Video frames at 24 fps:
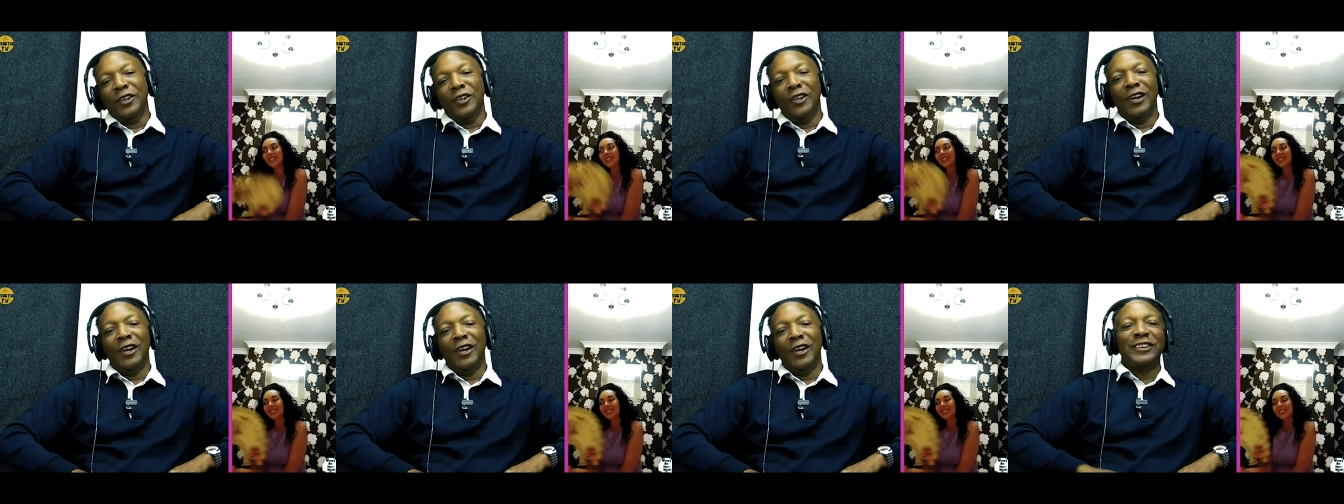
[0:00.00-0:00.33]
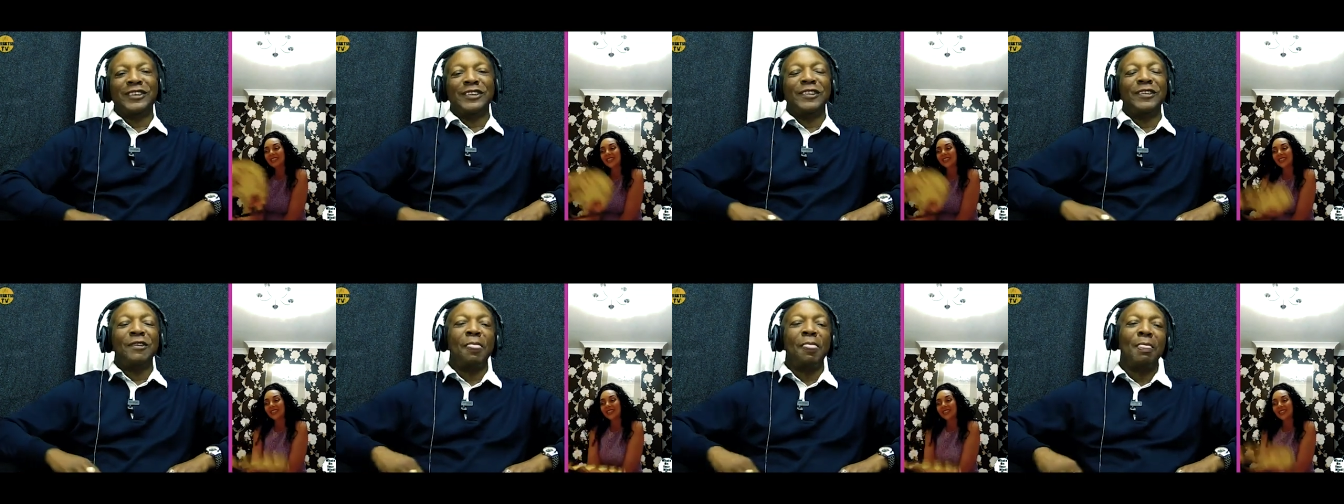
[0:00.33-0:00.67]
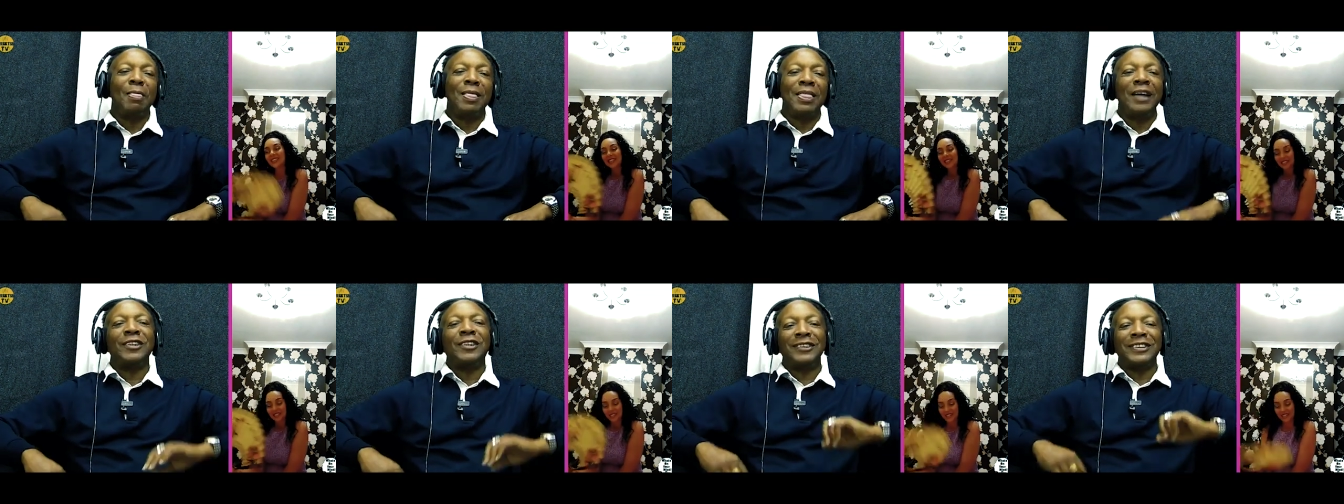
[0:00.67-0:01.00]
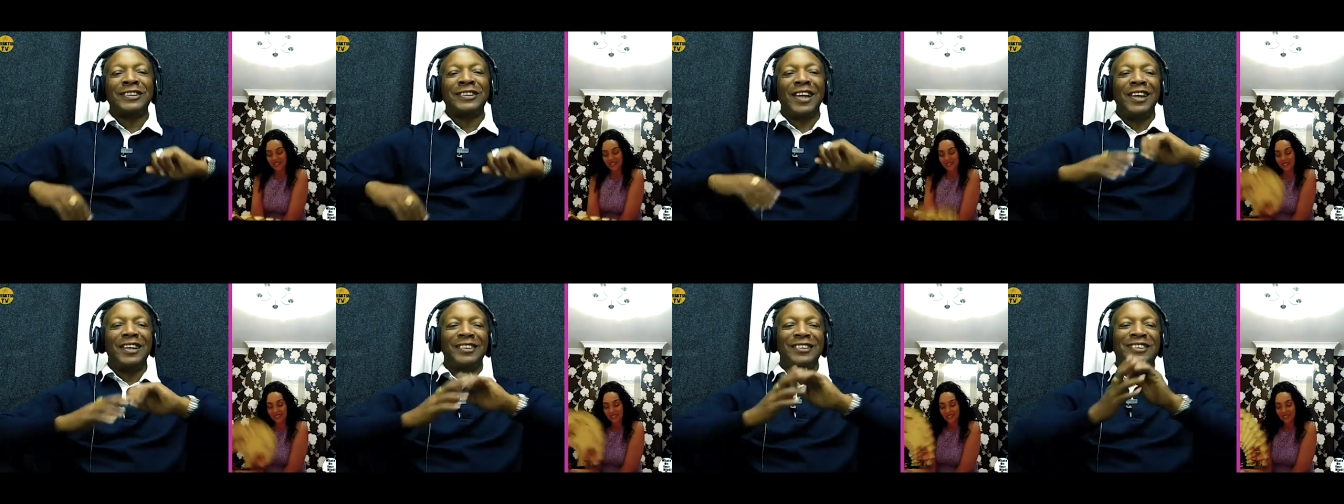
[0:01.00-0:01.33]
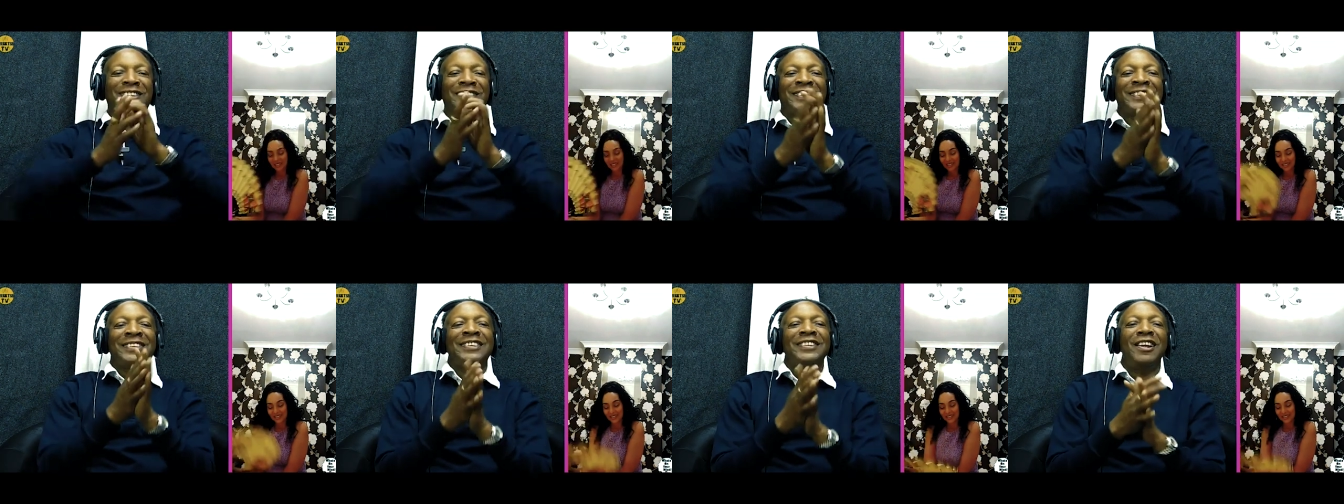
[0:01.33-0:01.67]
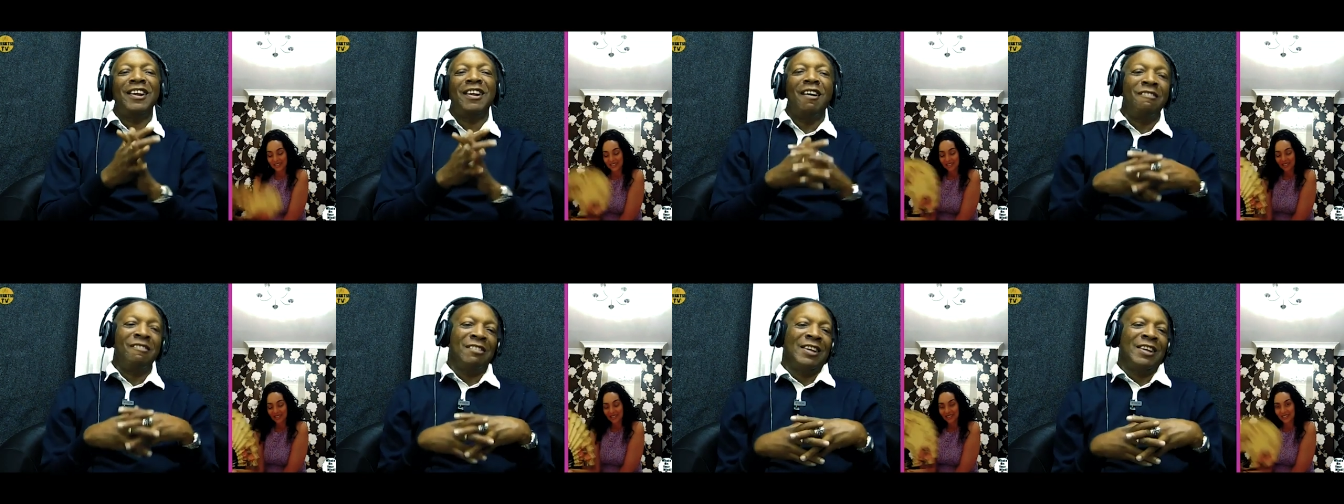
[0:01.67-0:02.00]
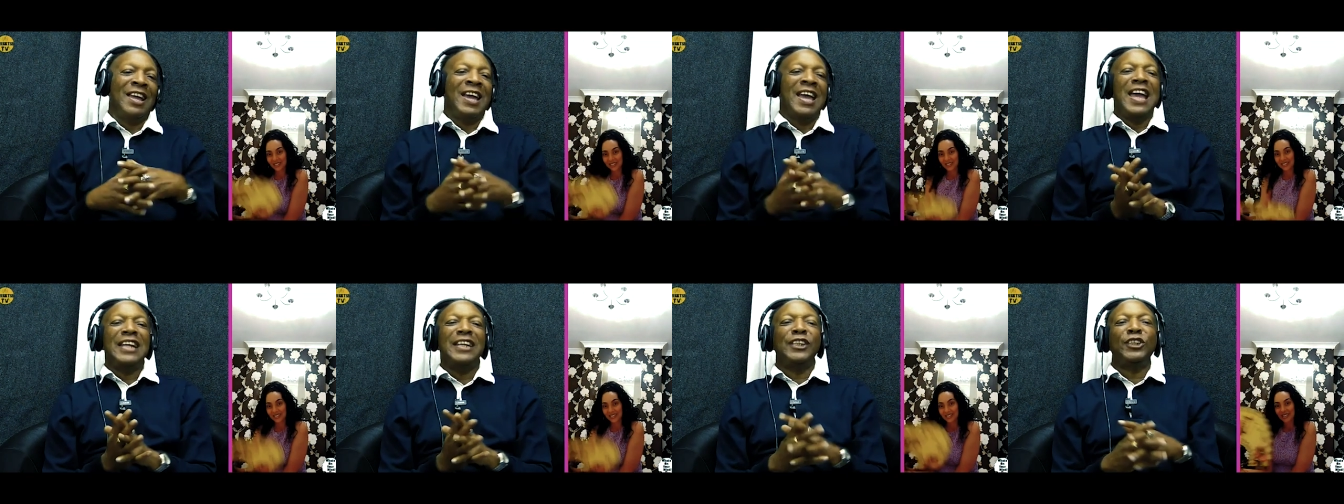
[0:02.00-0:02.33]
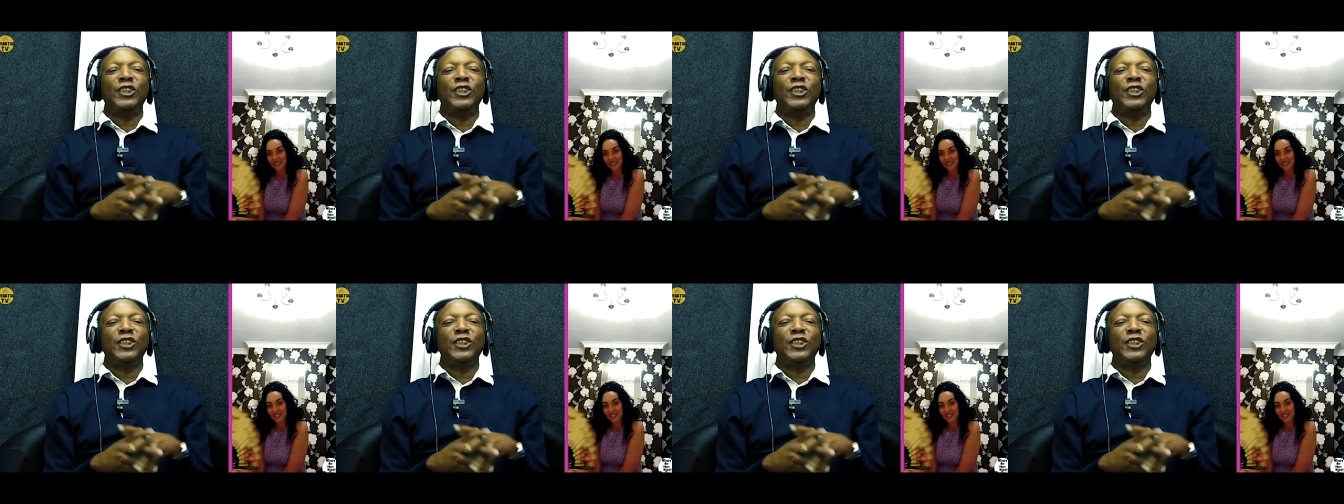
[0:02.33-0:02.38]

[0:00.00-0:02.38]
that you like to like to tell us, you know,